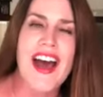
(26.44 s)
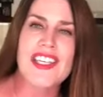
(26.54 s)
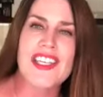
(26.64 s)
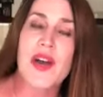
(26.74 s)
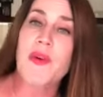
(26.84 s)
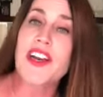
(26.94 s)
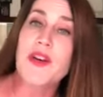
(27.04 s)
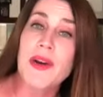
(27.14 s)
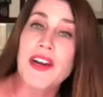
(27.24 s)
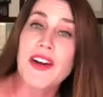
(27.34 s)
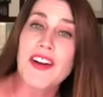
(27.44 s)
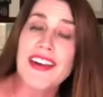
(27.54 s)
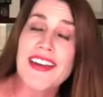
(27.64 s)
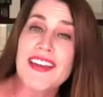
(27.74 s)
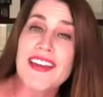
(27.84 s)
So I wanted to bring her
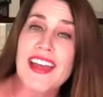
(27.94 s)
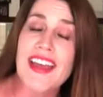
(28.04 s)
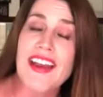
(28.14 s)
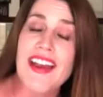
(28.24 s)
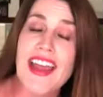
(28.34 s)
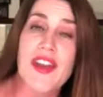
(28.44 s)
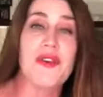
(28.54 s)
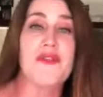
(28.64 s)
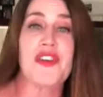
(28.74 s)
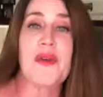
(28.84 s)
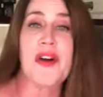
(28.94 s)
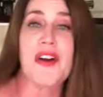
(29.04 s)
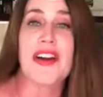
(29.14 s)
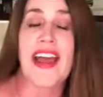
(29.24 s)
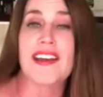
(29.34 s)
in and interview
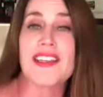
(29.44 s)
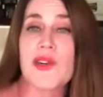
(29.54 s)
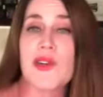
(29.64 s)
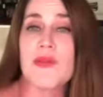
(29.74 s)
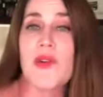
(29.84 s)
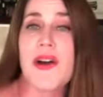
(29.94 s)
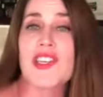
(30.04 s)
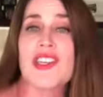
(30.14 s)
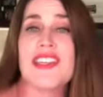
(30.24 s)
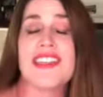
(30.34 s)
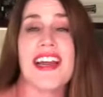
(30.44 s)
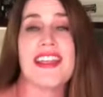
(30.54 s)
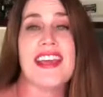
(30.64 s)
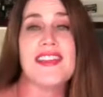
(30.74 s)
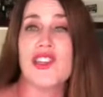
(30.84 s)
her and ask her some questions that I
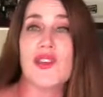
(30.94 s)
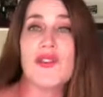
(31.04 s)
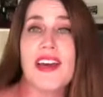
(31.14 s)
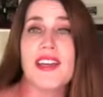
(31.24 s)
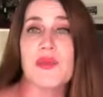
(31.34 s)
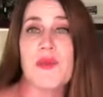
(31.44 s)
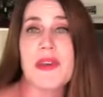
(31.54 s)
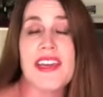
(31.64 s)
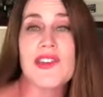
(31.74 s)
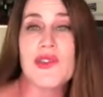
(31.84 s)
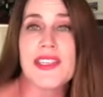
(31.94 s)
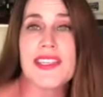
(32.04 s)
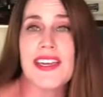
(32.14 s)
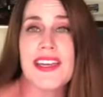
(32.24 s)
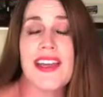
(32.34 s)
think that you guys would be
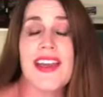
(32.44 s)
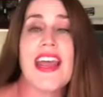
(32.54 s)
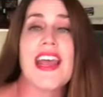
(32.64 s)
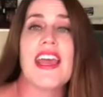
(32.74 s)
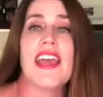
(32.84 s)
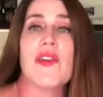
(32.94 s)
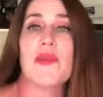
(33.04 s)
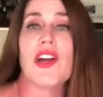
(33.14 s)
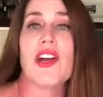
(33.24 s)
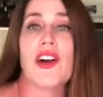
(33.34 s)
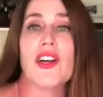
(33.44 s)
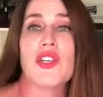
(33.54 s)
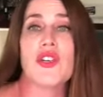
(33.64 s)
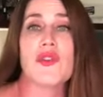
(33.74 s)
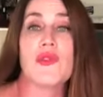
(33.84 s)
interested in regard
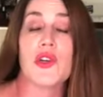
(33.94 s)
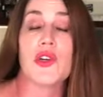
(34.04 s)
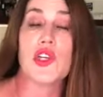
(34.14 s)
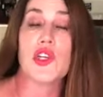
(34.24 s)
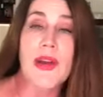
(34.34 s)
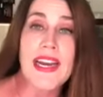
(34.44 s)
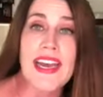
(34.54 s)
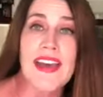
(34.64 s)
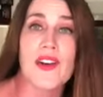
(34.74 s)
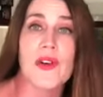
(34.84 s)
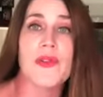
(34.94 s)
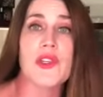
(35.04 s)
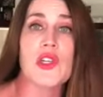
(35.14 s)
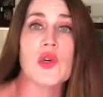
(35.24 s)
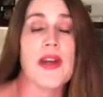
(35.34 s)
to your joint health,
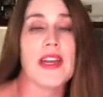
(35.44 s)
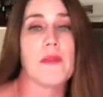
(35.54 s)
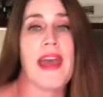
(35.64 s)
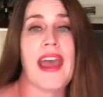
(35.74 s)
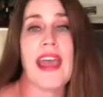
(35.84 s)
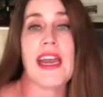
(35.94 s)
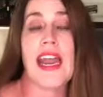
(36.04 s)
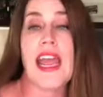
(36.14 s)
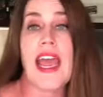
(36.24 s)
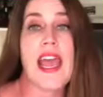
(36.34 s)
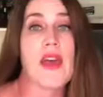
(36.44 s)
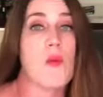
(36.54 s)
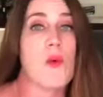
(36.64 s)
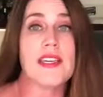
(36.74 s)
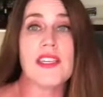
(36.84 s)
joint pain,
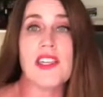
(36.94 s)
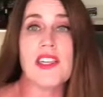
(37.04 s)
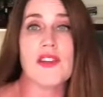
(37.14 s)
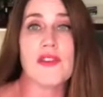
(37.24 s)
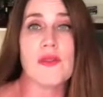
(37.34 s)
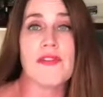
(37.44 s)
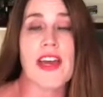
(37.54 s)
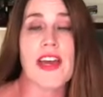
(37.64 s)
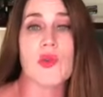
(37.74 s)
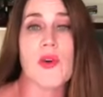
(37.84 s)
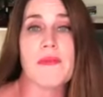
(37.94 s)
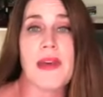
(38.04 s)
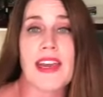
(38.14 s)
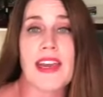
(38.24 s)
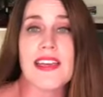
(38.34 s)
and what to do if that joint
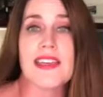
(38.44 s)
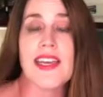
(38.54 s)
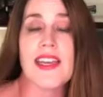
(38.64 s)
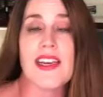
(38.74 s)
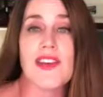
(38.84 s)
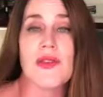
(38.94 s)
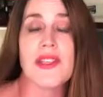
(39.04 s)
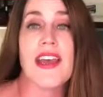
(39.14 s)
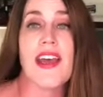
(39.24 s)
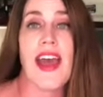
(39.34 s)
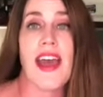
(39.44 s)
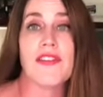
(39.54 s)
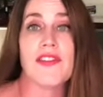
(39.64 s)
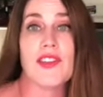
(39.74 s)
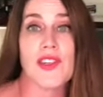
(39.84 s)
pain continues
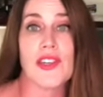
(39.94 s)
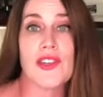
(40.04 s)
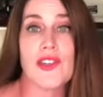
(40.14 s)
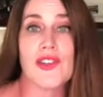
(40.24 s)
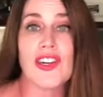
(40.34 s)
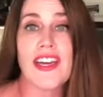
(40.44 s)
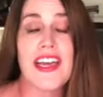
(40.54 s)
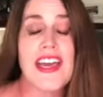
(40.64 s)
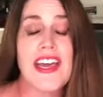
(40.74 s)
after surgery.